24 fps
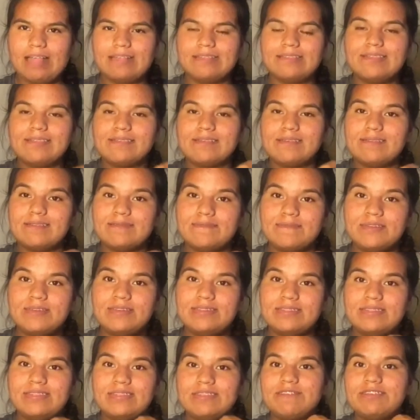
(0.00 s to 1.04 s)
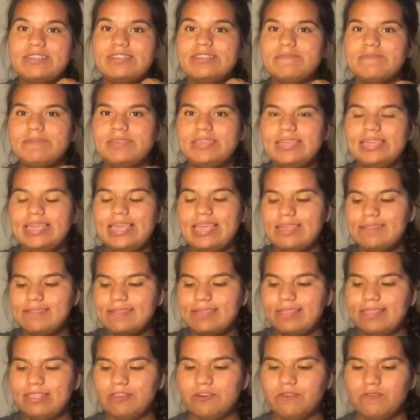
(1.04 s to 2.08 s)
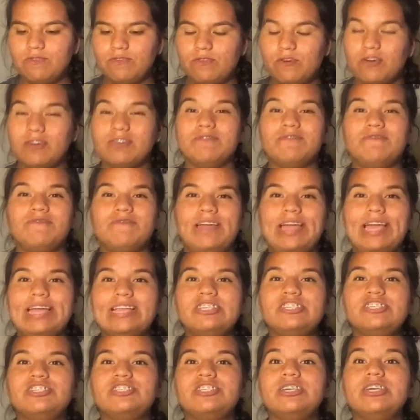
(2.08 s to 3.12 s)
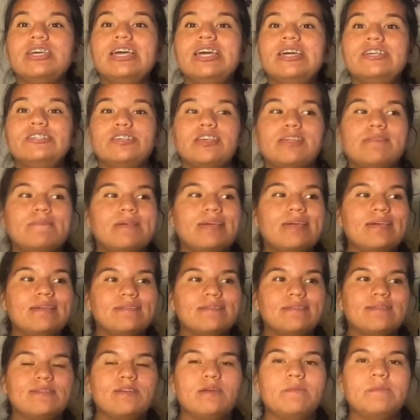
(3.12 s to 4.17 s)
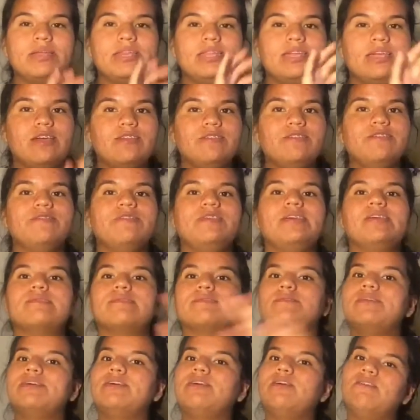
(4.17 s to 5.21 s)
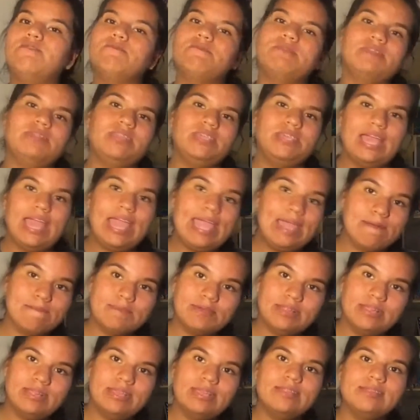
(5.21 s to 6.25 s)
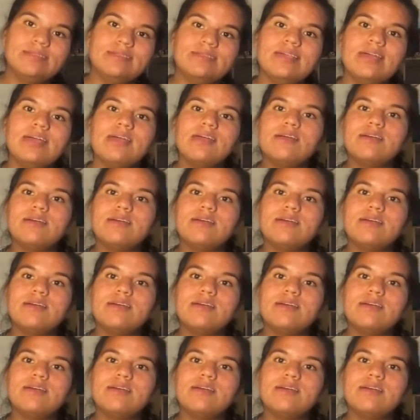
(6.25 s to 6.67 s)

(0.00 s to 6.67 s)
this conspiracy theory to me is a little far-fetched just because there's so many other things going on with the ambulance.